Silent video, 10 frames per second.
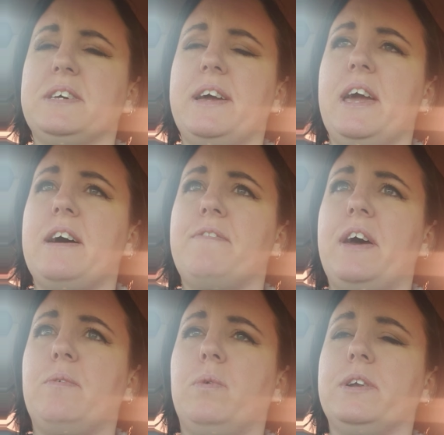I have
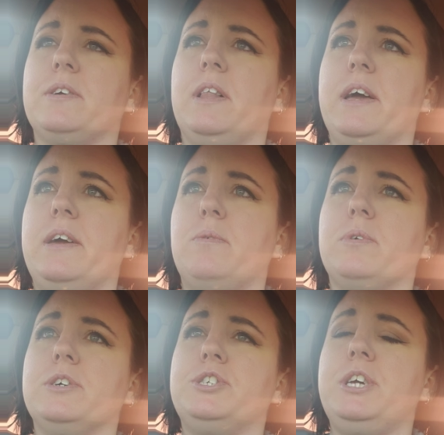had one client
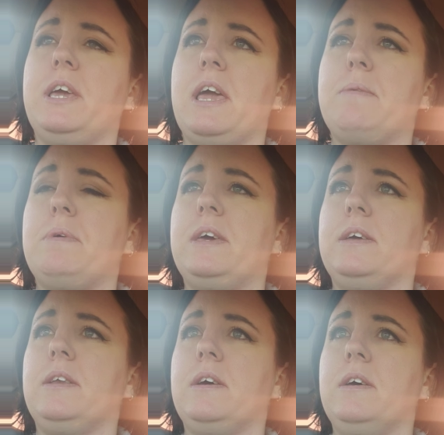where she came
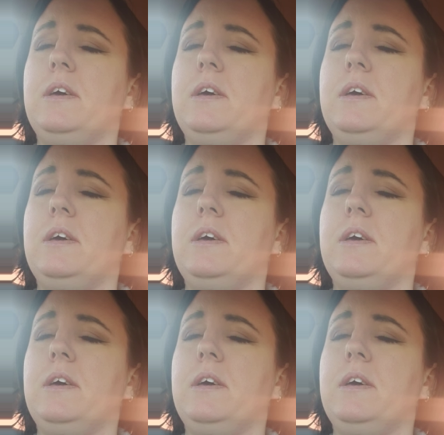in